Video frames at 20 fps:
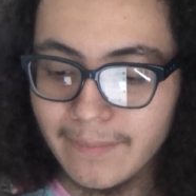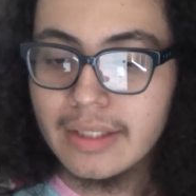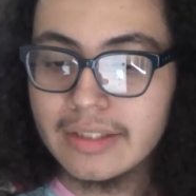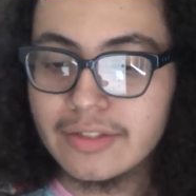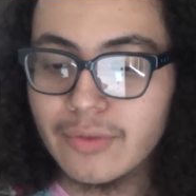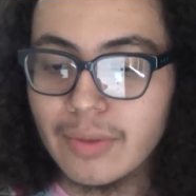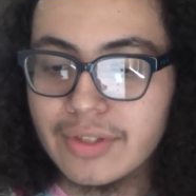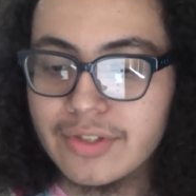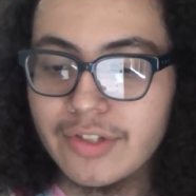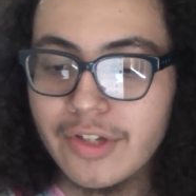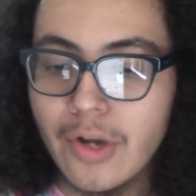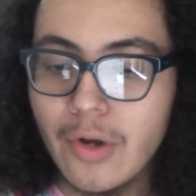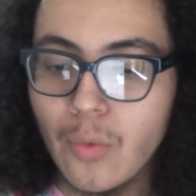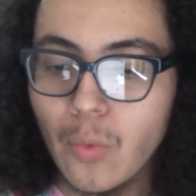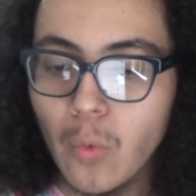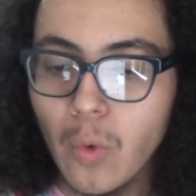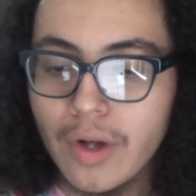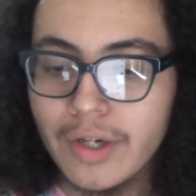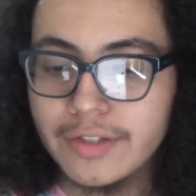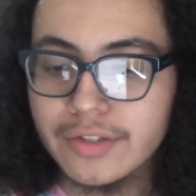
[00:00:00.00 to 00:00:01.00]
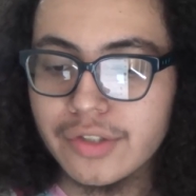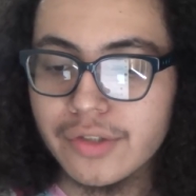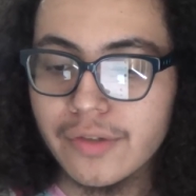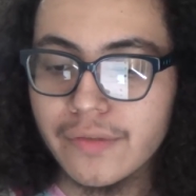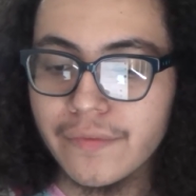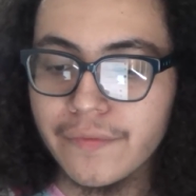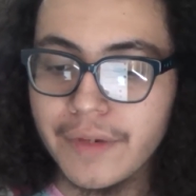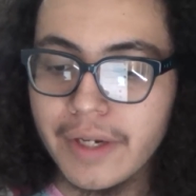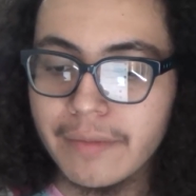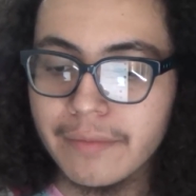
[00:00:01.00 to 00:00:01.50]
Next question, what is your
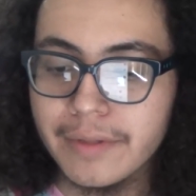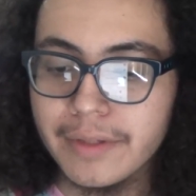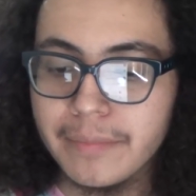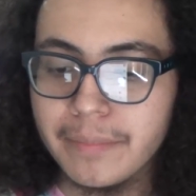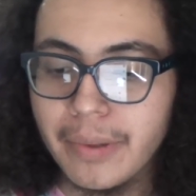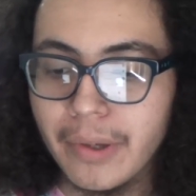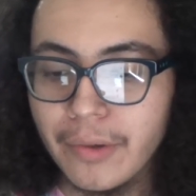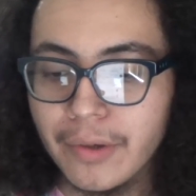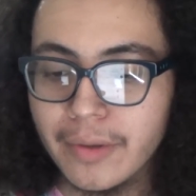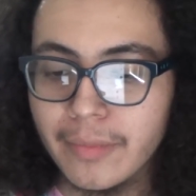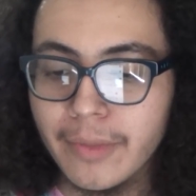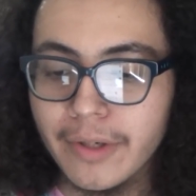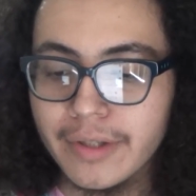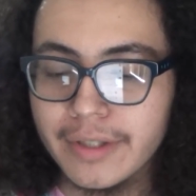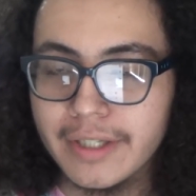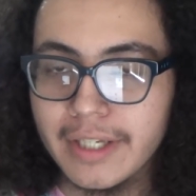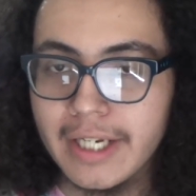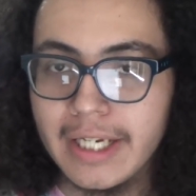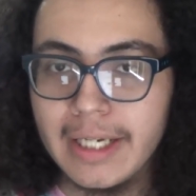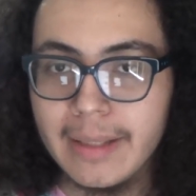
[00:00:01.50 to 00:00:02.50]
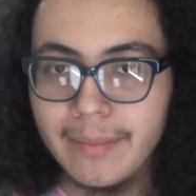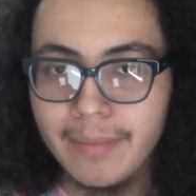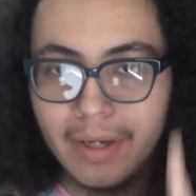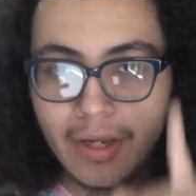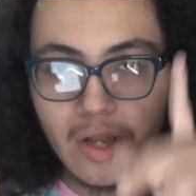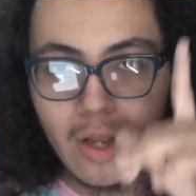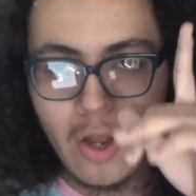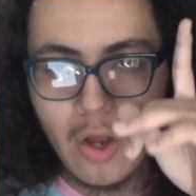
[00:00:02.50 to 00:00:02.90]
favorite Pokemon game?